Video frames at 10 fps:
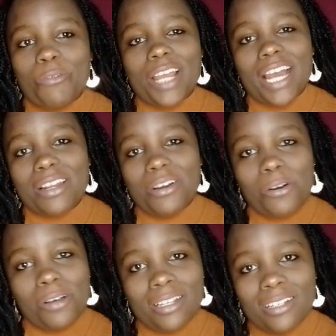we can
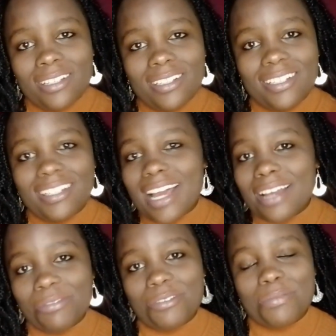all
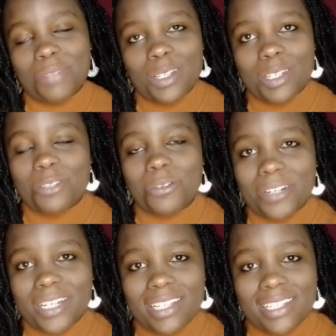learn from these
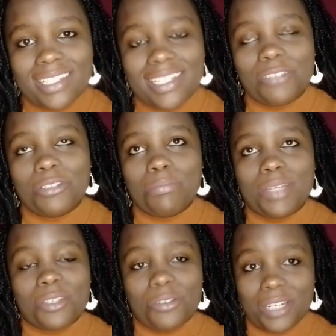stories. It will
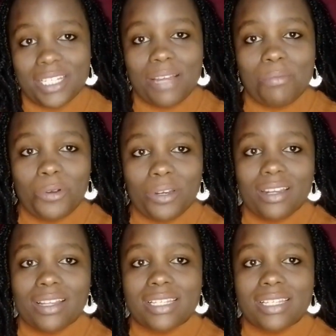be story time on